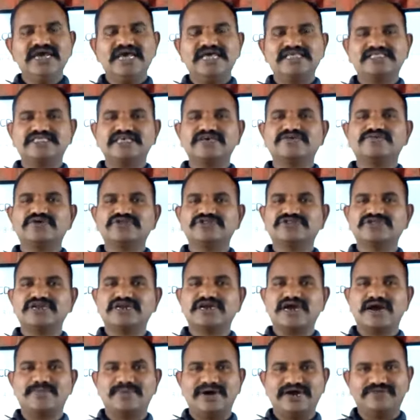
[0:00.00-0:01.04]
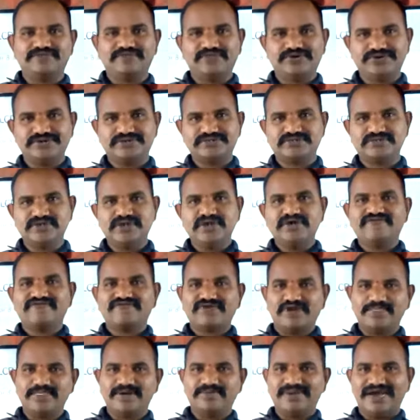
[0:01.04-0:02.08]
sequential command words
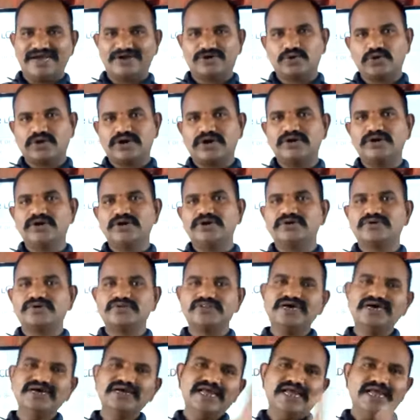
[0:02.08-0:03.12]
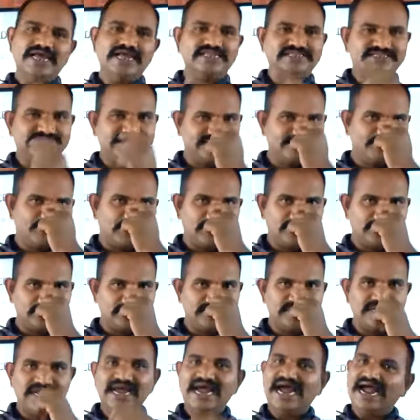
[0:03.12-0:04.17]
from the microcontroller to the LCD module.
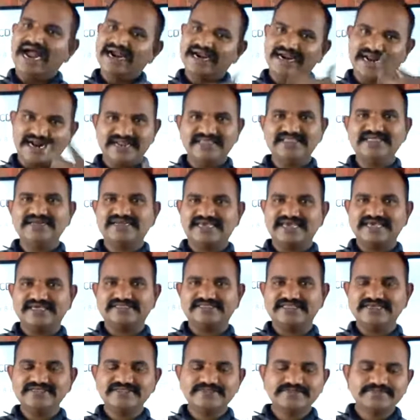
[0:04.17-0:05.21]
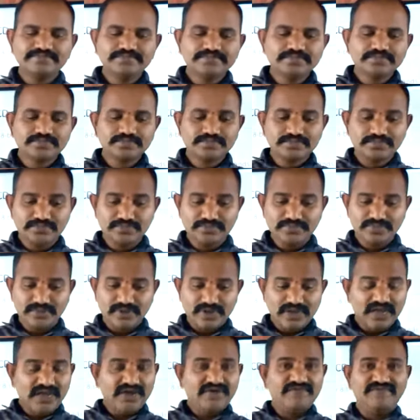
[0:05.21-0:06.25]
And another case is
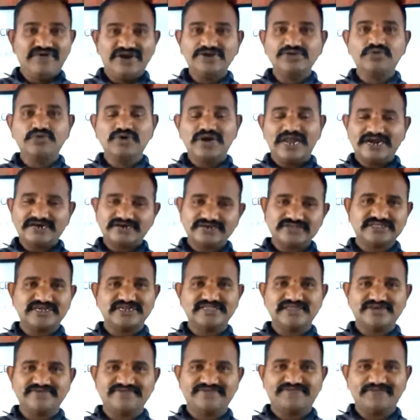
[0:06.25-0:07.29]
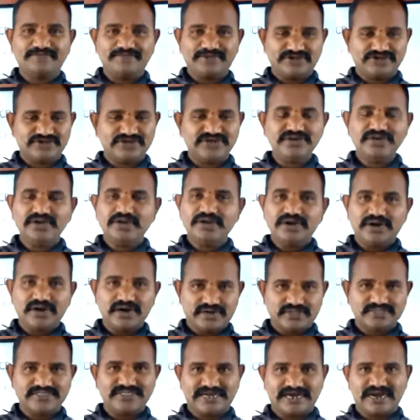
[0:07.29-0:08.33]
when you would like to send the information,
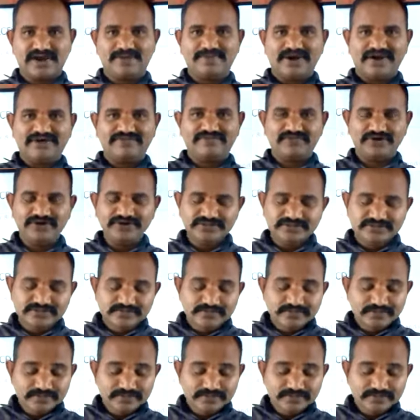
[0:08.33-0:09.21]
the command words.